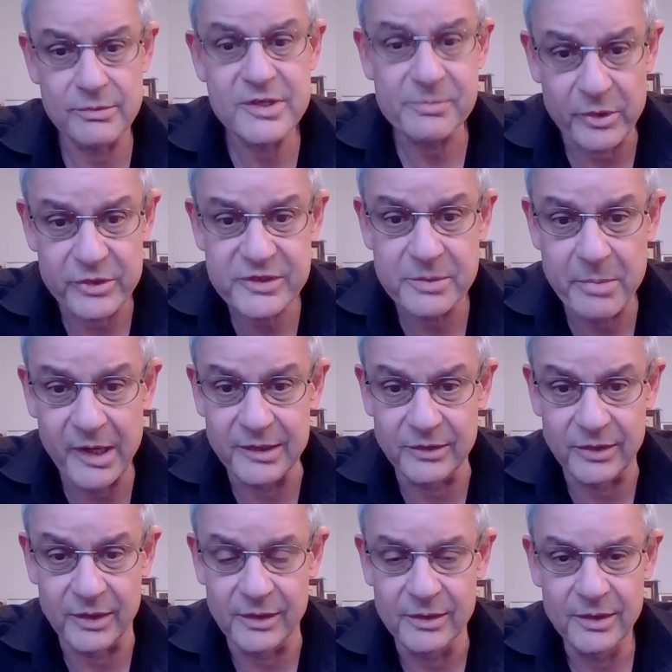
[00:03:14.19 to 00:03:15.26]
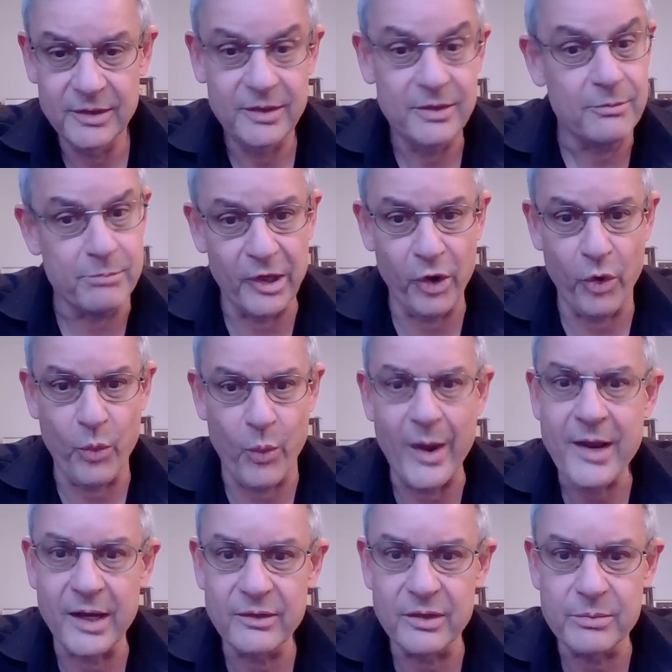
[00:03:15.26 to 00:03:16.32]
responsibility belong
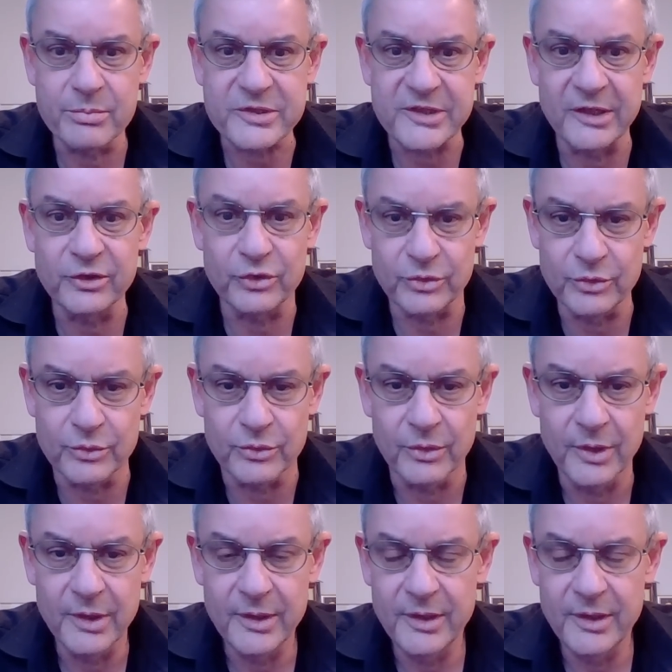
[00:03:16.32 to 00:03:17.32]
100% to you.